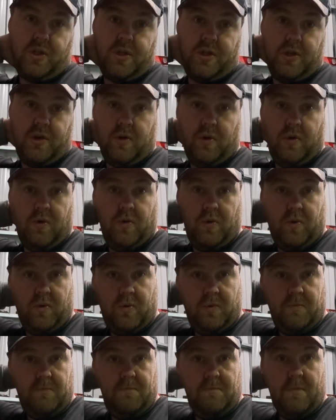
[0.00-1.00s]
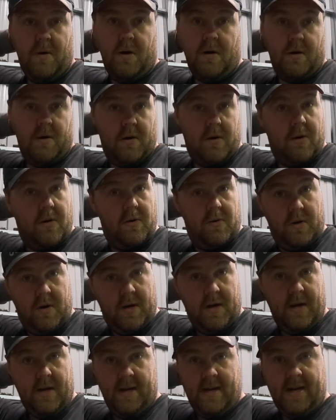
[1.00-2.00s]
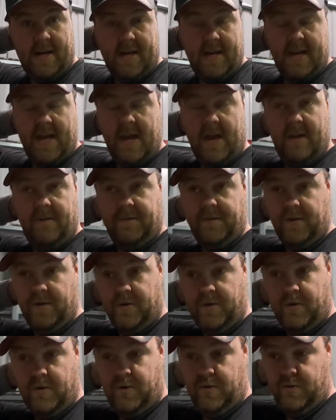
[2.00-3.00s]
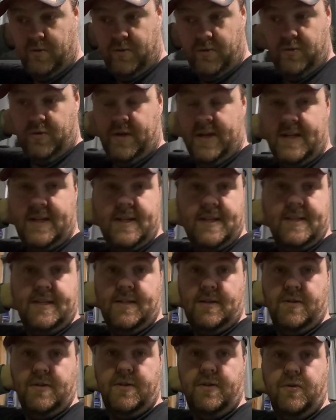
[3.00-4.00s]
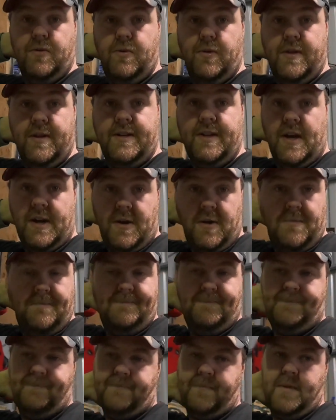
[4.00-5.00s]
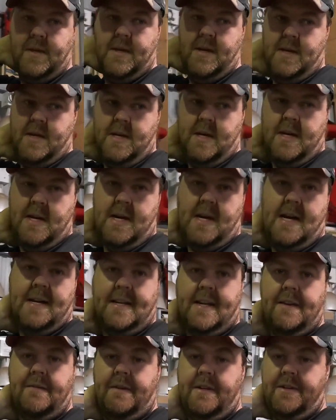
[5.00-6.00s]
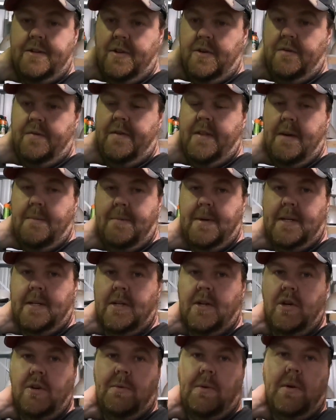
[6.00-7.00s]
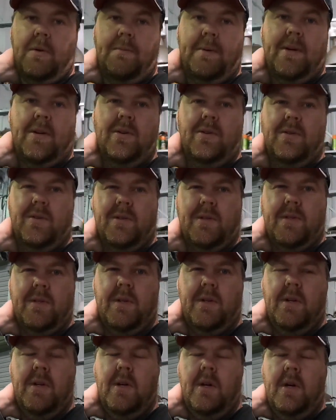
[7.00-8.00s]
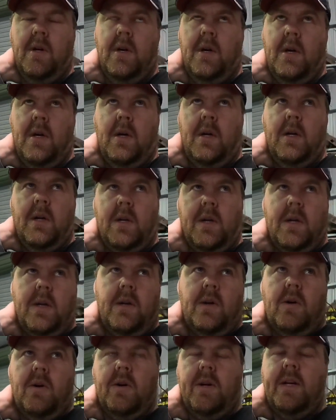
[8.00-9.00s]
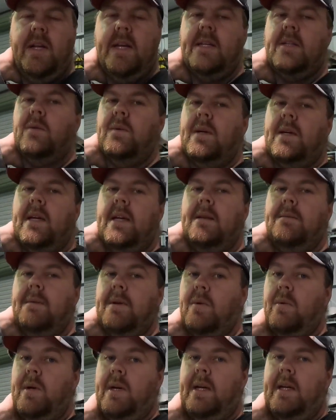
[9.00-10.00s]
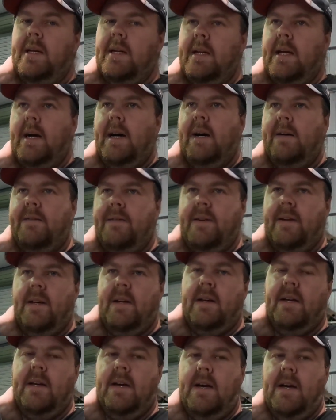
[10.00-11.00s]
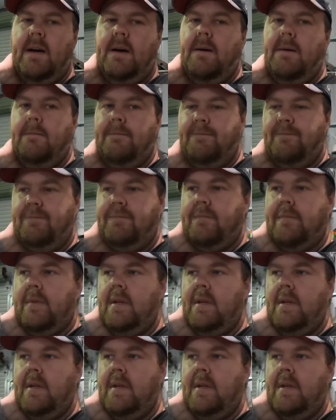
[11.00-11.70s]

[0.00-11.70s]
tomorrow I have to get this onto the dyno to get it retuned for that big turbo, because not next weekend, but the weekend after